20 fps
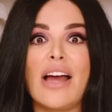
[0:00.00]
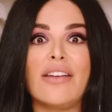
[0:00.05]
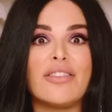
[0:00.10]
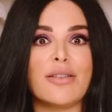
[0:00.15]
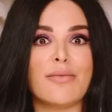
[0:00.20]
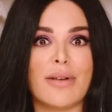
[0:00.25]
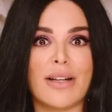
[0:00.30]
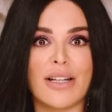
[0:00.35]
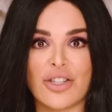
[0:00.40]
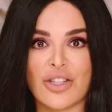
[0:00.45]

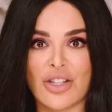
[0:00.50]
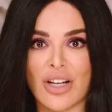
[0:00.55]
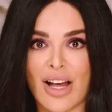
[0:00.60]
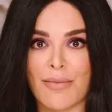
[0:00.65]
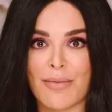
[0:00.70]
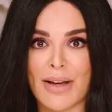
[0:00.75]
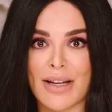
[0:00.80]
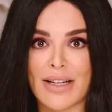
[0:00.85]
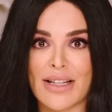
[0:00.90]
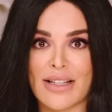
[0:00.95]
everybody should
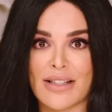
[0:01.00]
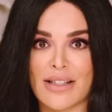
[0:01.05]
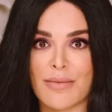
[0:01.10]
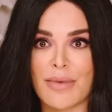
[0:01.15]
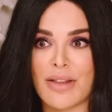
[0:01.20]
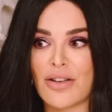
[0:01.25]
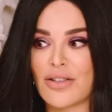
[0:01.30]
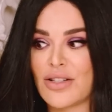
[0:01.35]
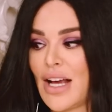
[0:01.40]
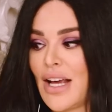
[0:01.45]
have
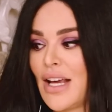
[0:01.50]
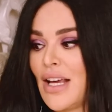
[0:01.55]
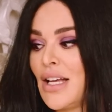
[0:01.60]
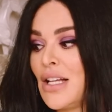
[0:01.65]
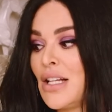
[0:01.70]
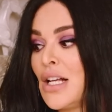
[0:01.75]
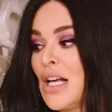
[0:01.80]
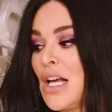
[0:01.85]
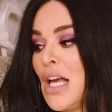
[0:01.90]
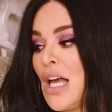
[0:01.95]
magnesium in their
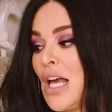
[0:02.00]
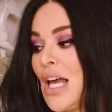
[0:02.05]
diet.